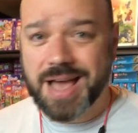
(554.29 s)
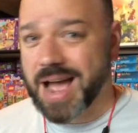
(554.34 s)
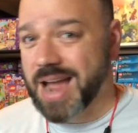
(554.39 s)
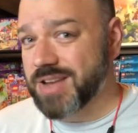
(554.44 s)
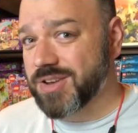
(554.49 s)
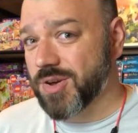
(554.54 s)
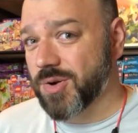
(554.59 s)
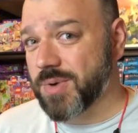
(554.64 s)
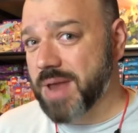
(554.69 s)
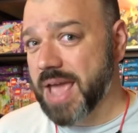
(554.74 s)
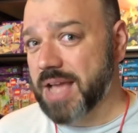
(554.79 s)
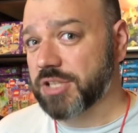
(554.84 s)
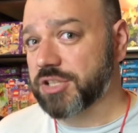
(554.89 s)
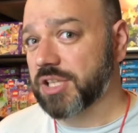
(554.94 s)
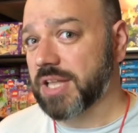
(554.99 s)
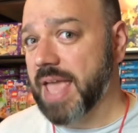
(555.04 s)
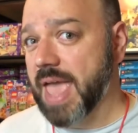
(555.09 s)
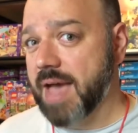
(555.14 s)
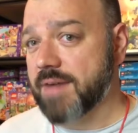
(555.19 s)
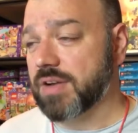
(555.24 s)
I don't
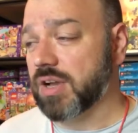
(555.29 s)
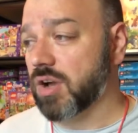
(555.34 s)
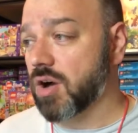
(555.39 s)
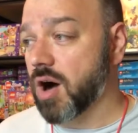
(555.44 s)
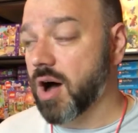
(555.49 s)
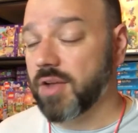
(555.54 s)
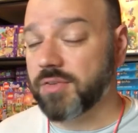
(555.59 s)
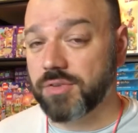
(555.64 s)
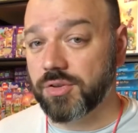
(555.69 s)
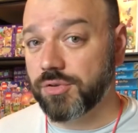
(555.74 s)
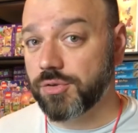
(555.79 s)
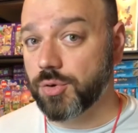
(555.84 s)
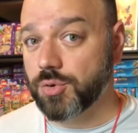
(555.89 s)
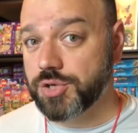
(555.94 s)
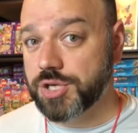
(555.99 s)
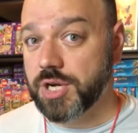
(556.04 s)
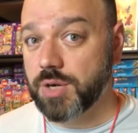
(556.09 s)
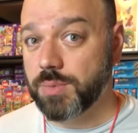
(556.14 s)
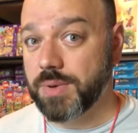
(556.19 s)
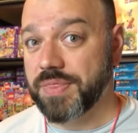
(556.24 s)
actually have a cost
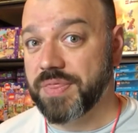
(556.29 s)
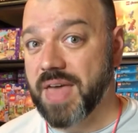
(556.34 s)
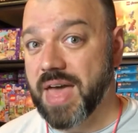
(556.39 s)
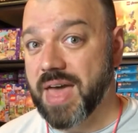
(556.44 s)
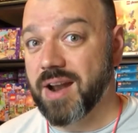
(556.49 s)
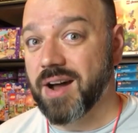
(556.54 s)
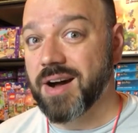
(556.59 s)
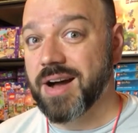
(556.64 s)
associated with that